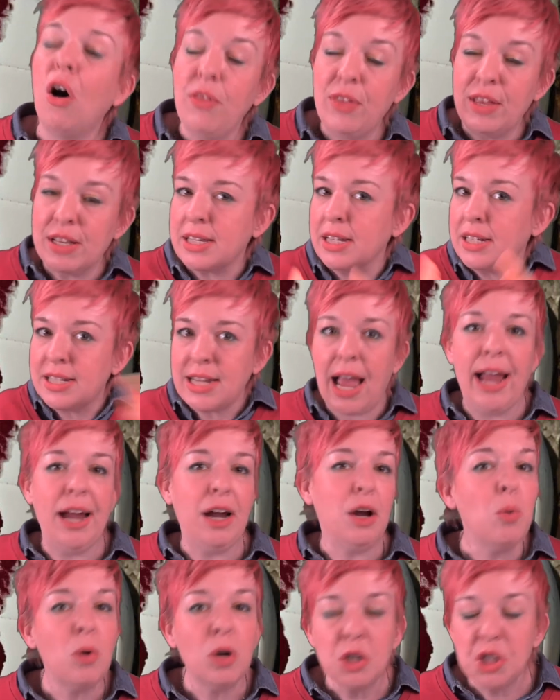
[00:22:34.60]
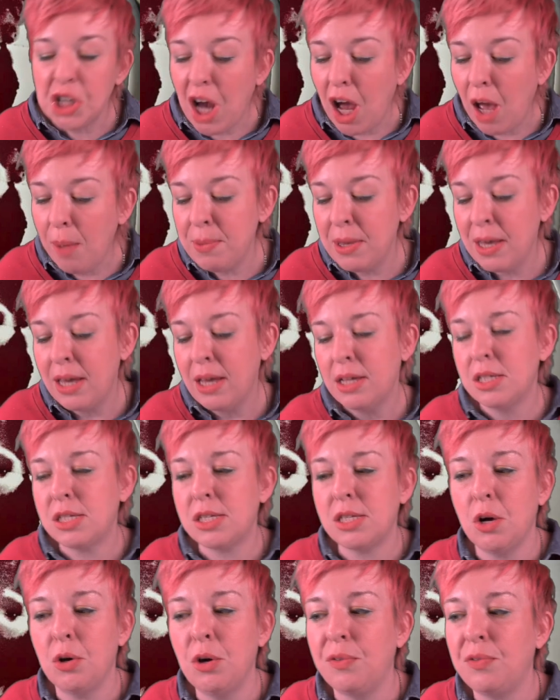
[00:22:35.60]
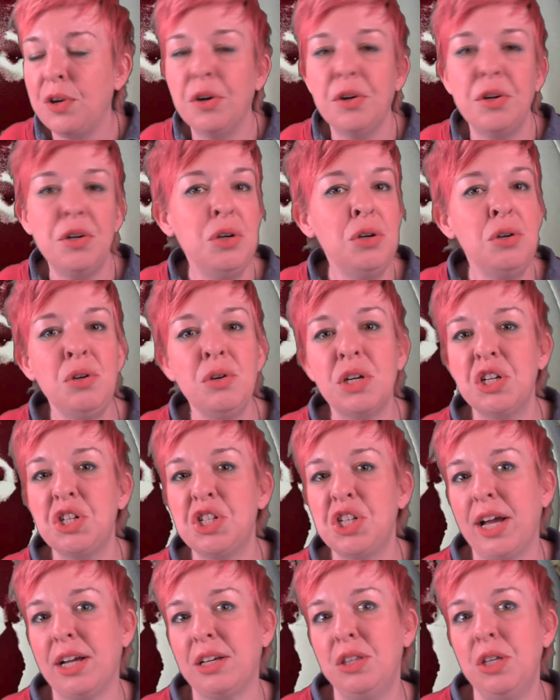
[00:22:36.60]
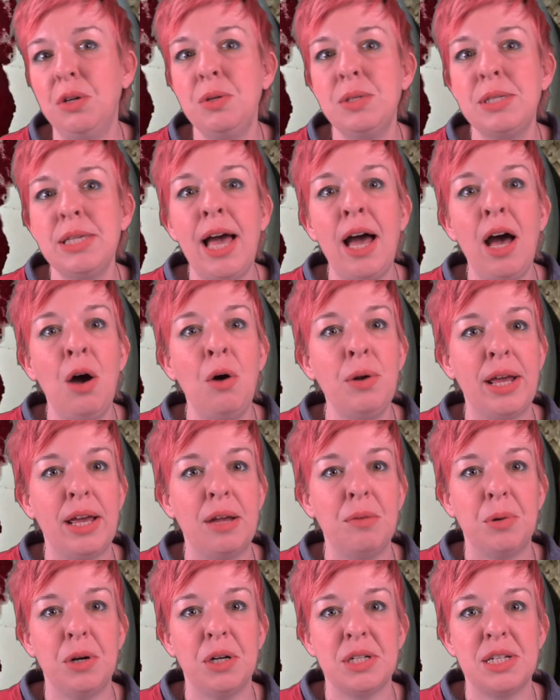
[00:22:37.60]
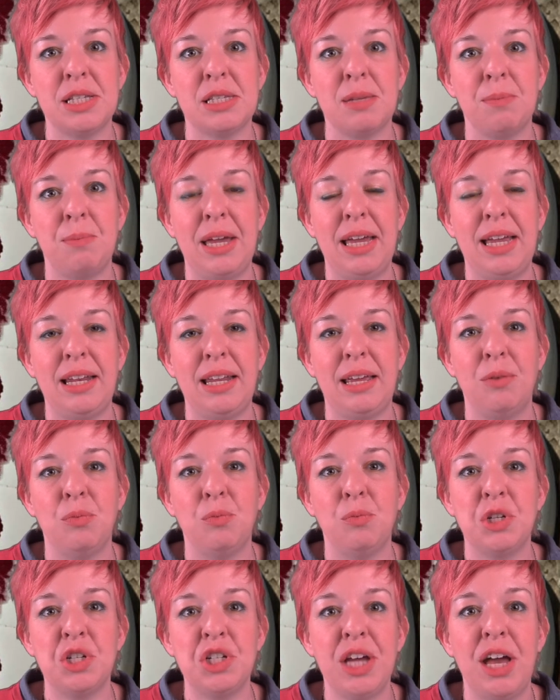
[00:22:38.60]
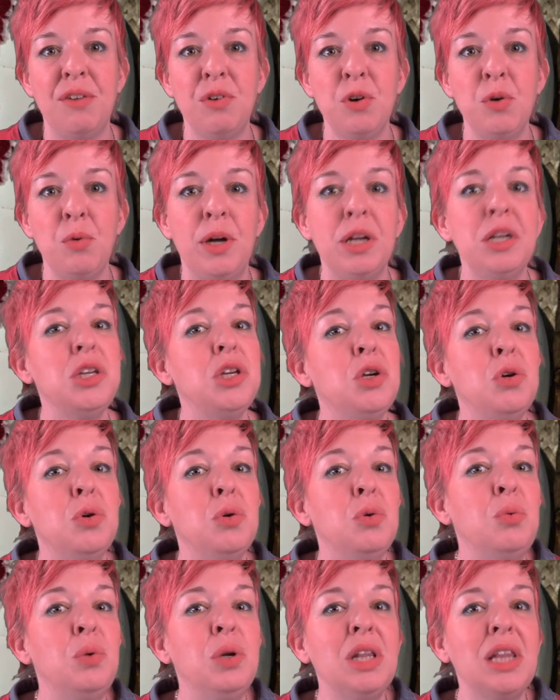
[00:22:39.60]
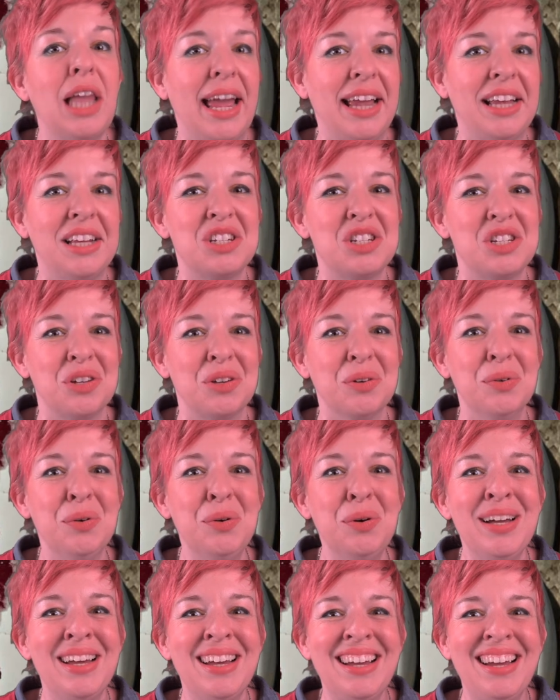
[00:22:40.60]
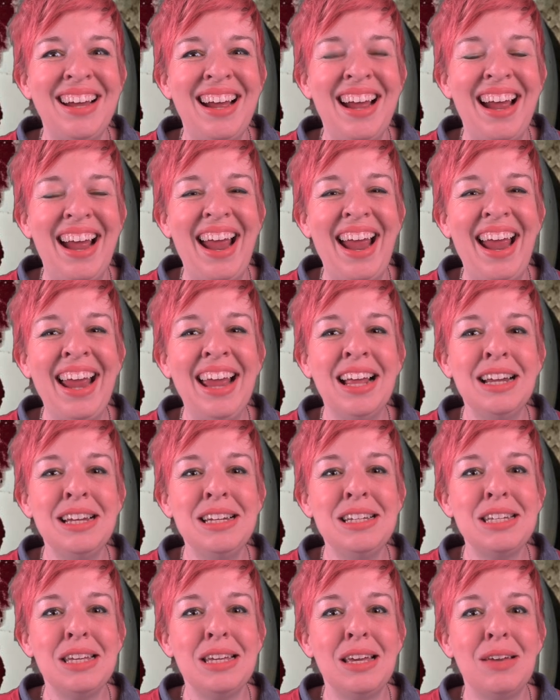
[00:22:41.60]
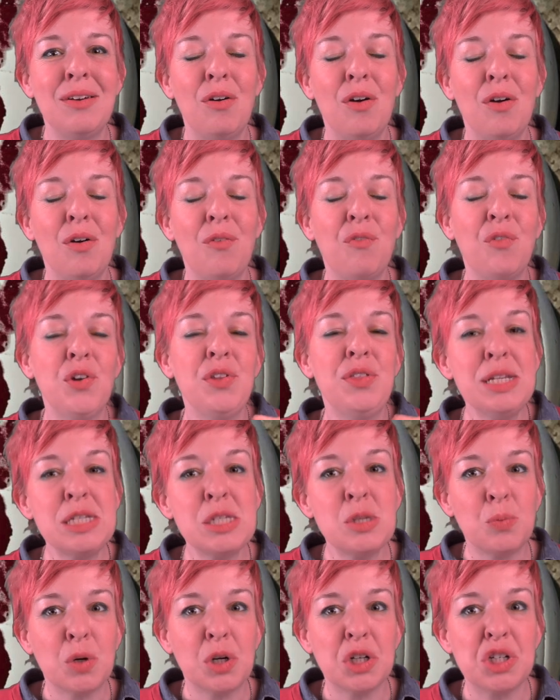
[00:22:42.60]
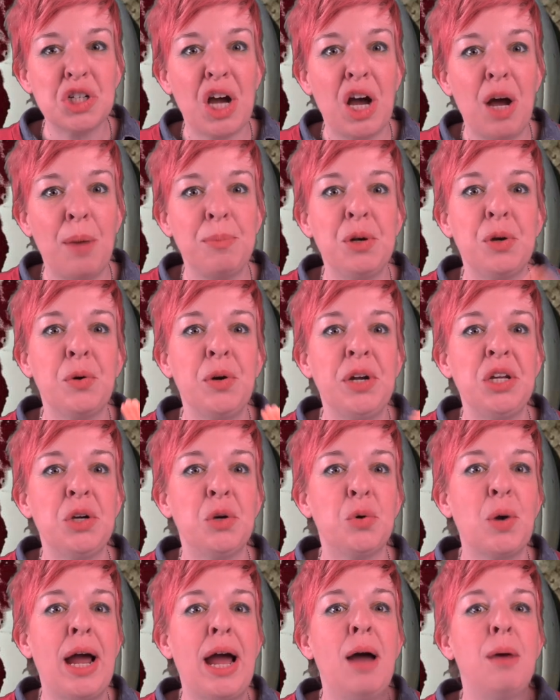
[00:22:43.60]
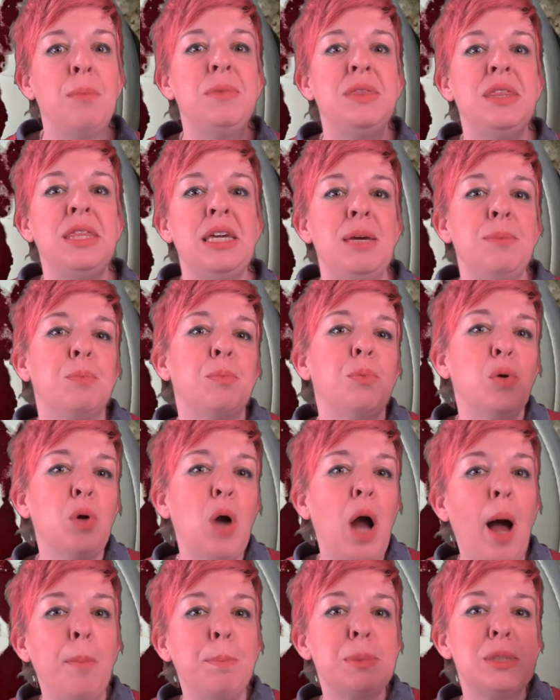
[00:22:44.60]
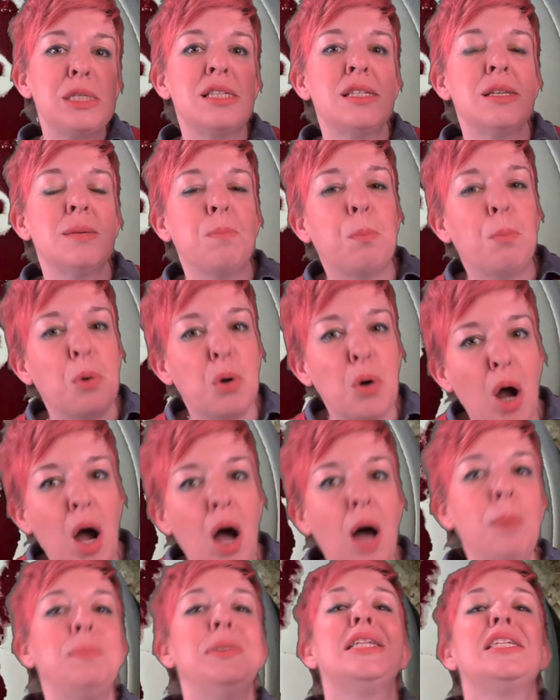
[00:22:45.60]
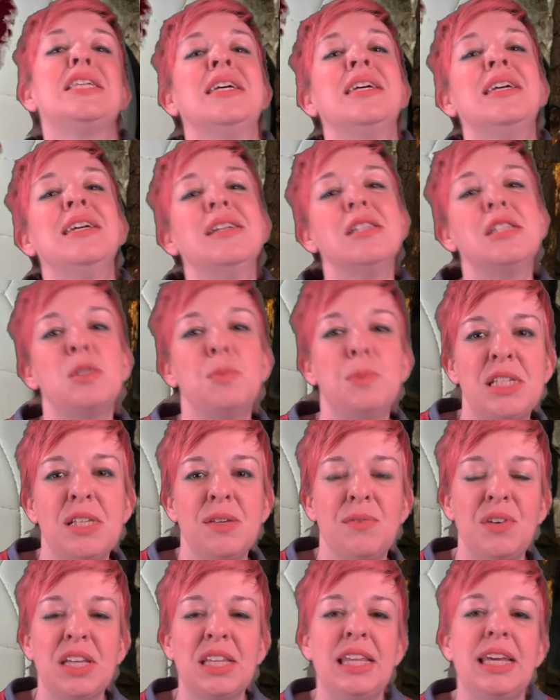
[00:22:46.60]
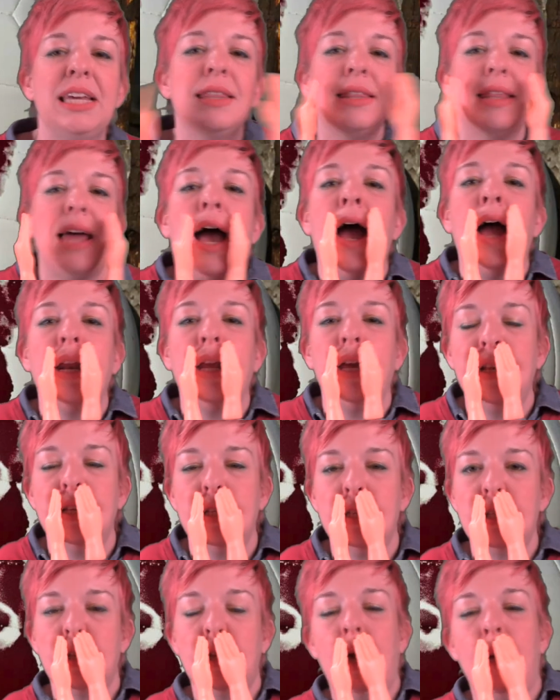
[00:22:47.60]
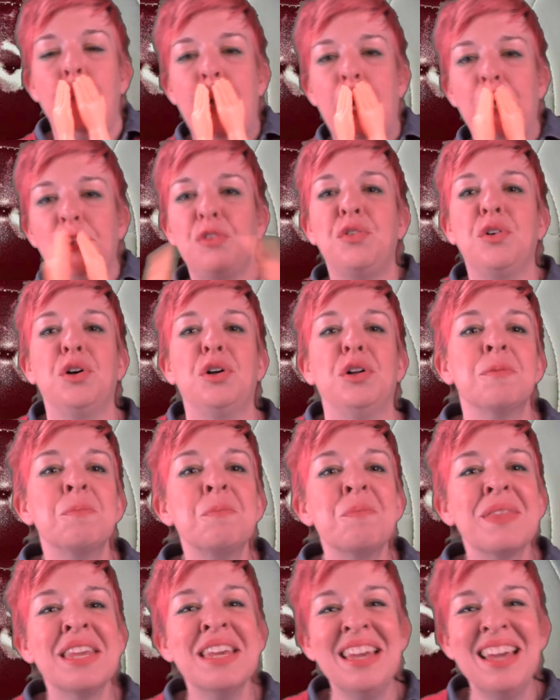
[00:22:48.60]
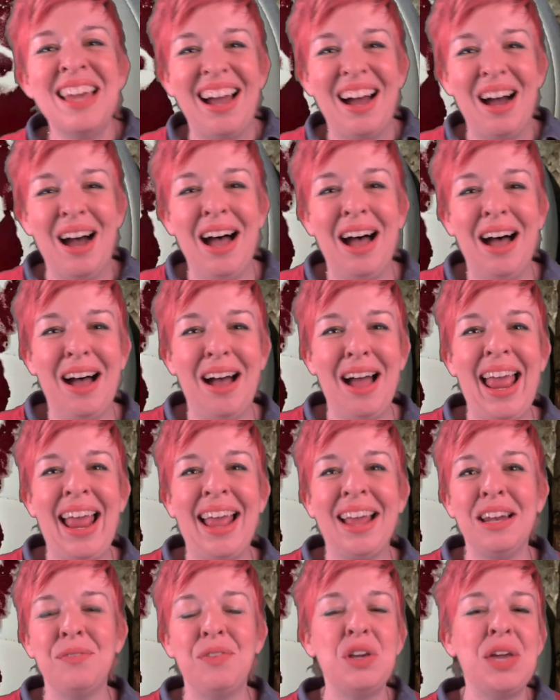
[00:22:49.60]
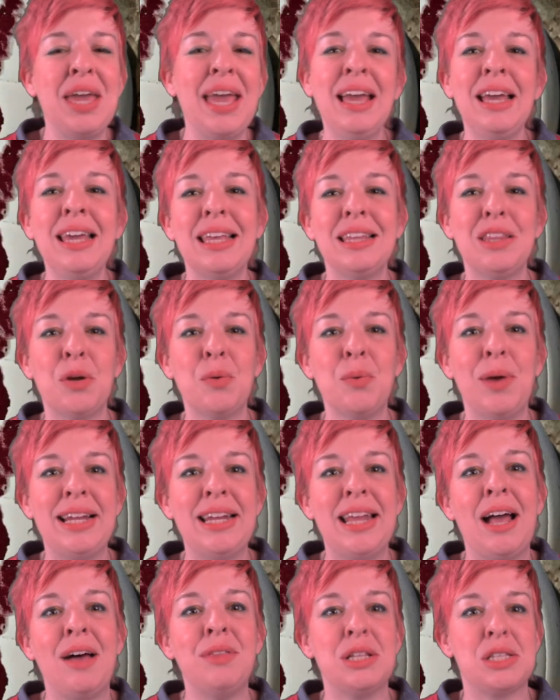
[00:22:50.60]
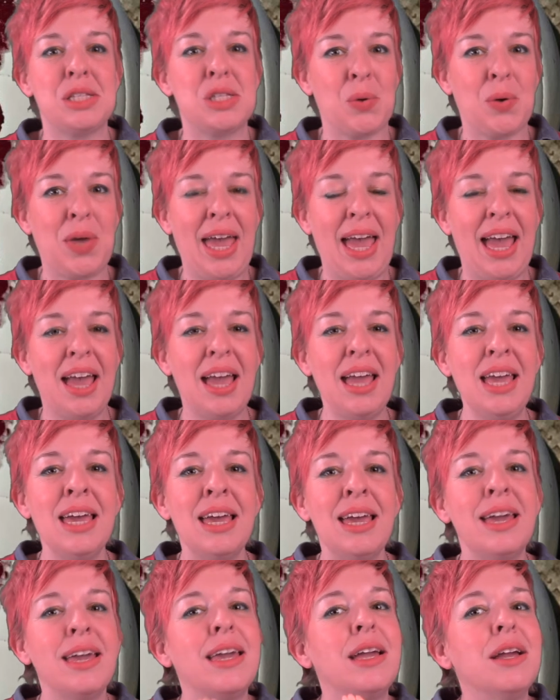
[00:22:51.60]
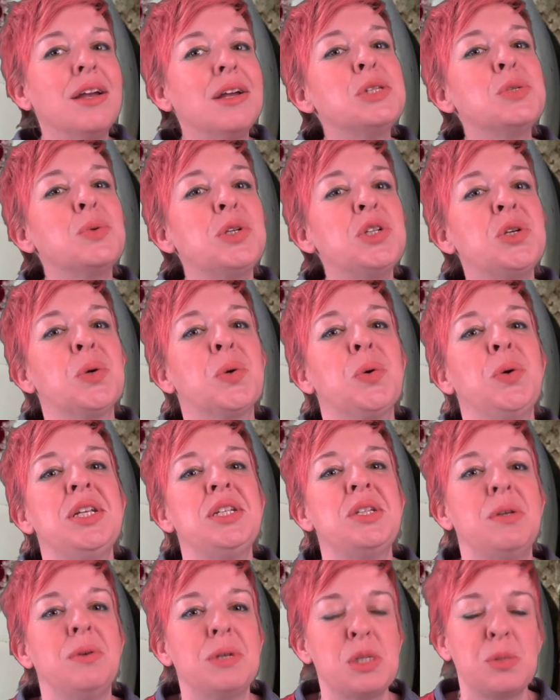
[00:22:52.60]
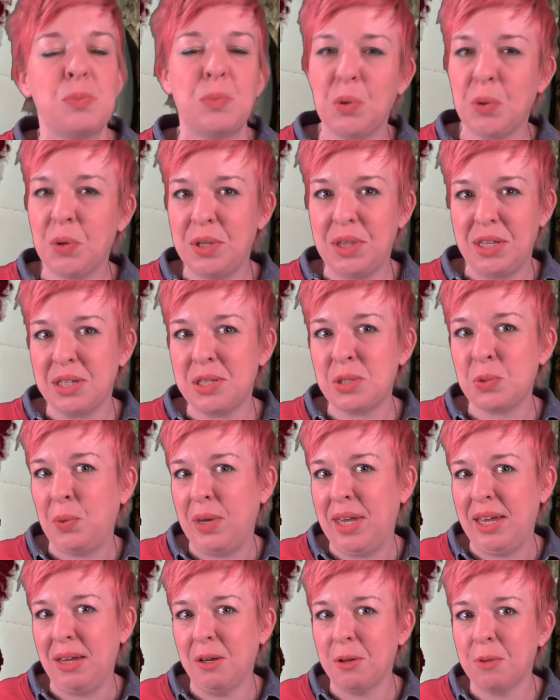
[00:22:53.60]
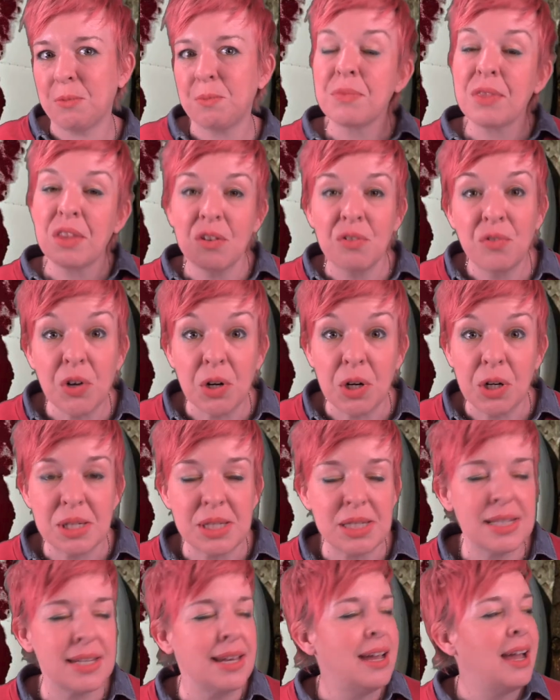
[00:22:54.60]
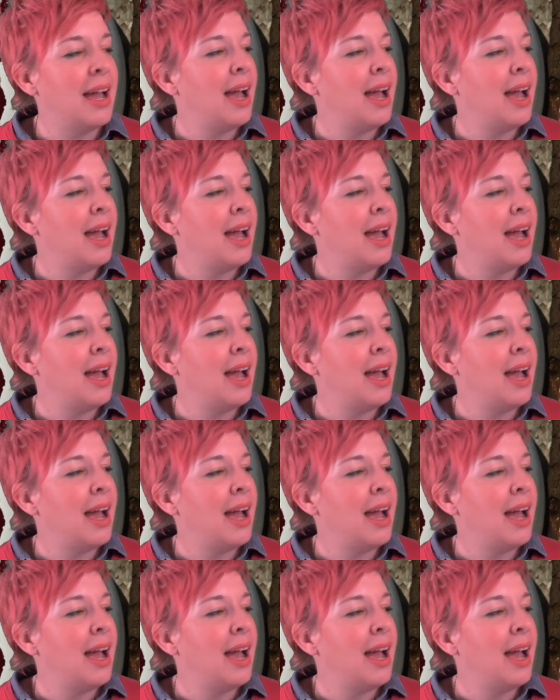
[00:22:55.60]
this entire workshop so if you're new, you can check those out and participate in whichever one you would like to. And for this workshop, you're going to grab the props prompt specifically. That is a mouthful. Uh, and if you can't get there right now, that's okay. Here's what you're going to explore this week. First,